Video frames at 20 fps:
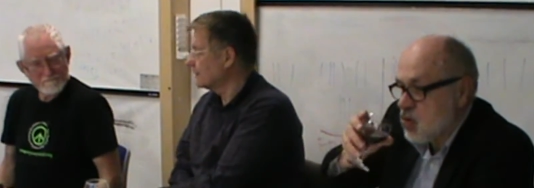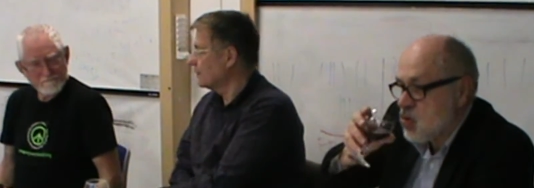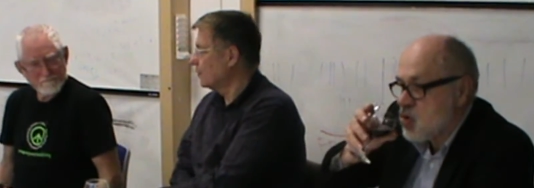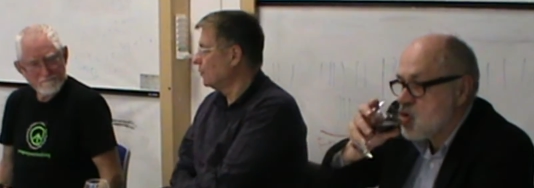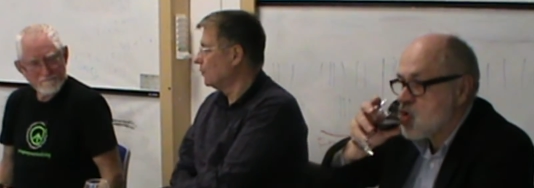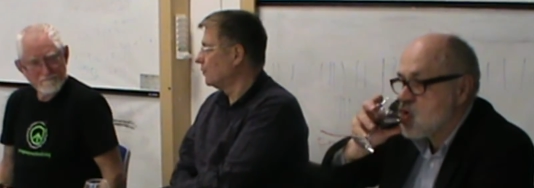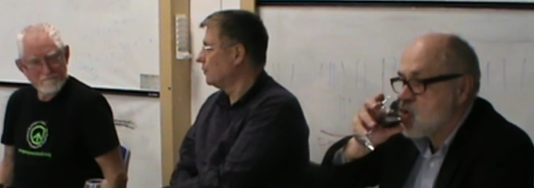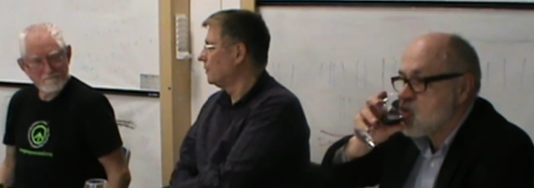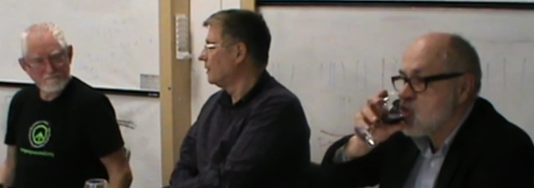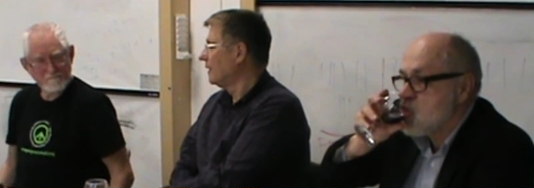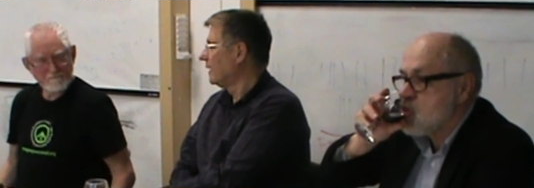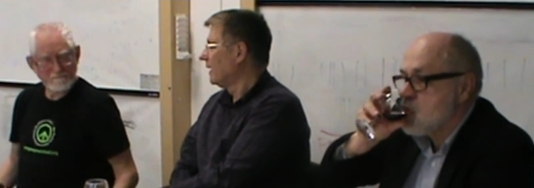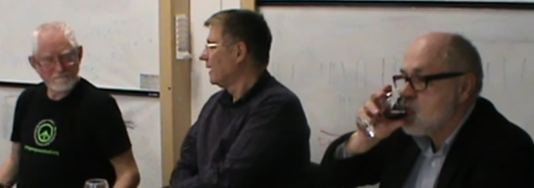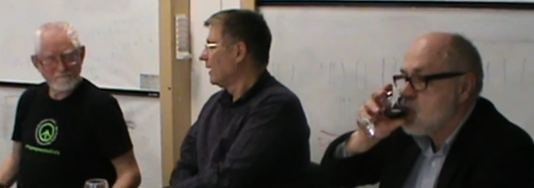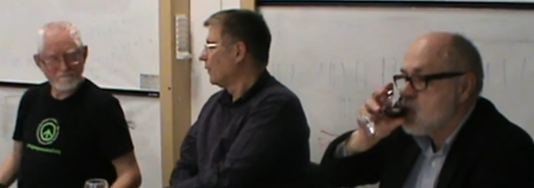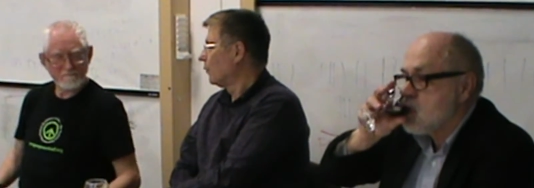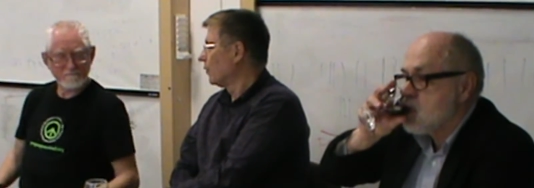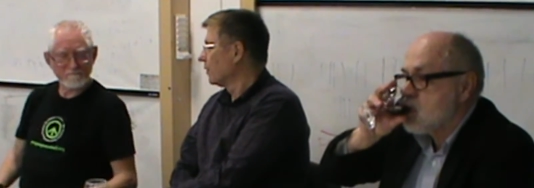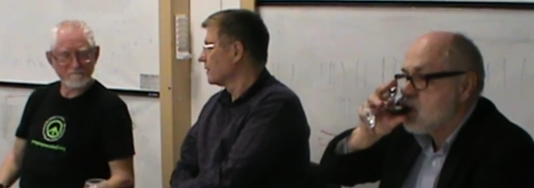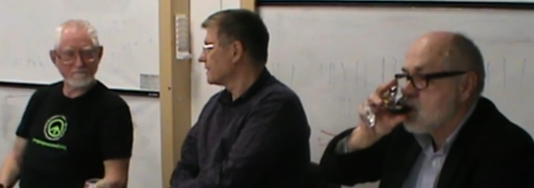Speaker 1: who
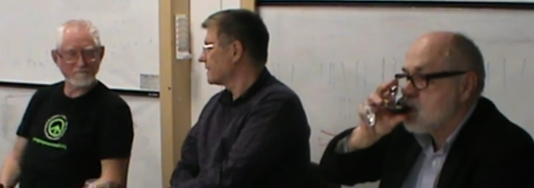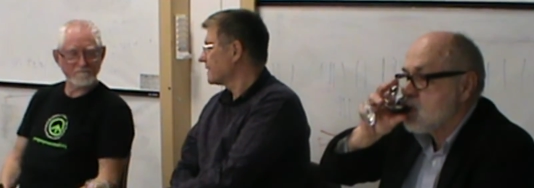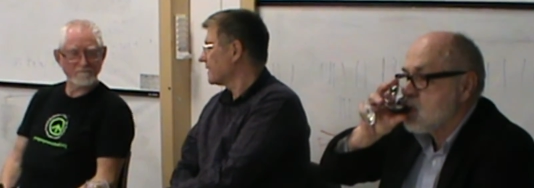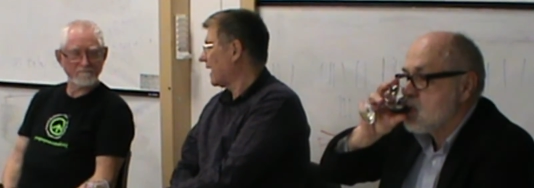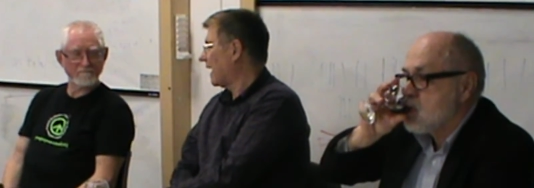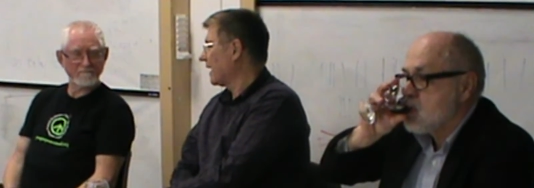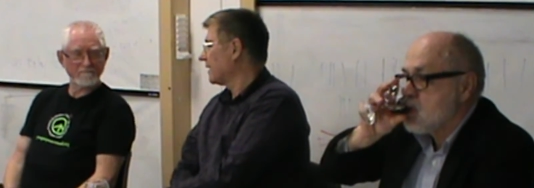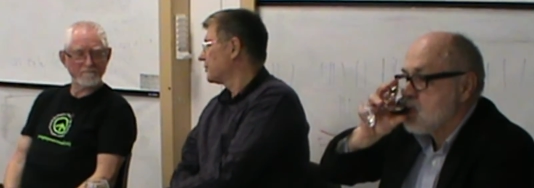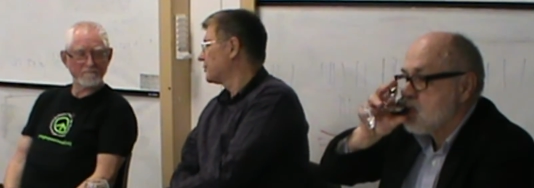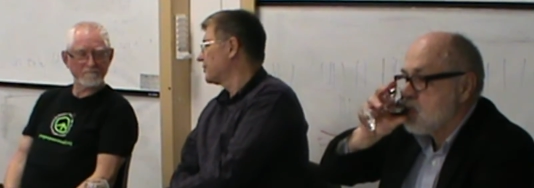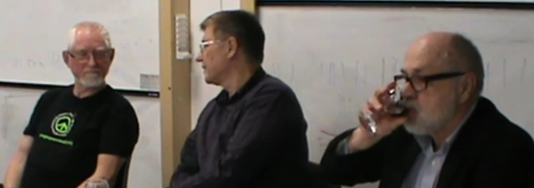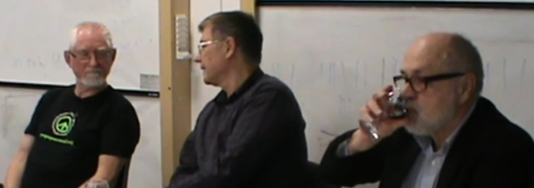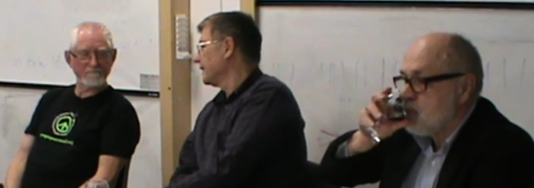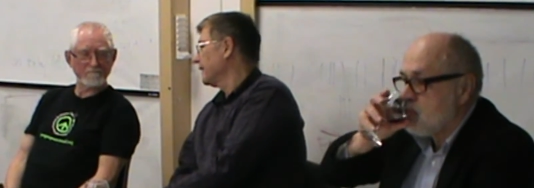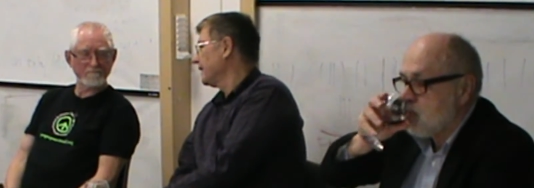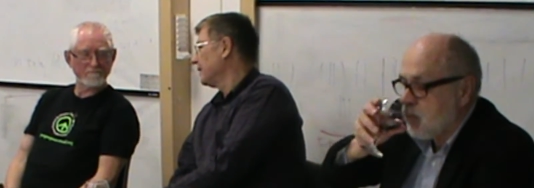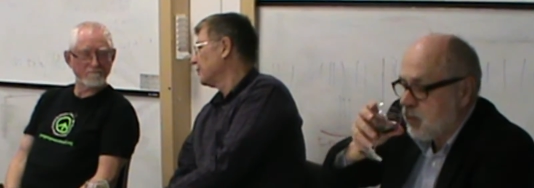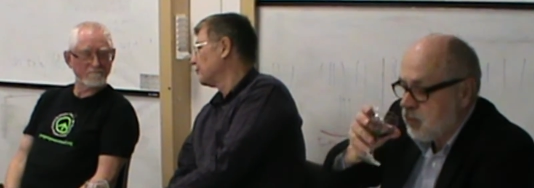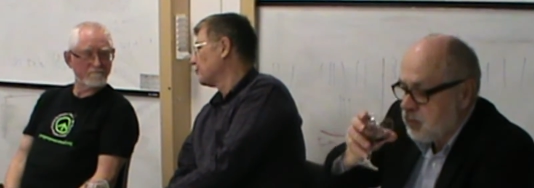was actually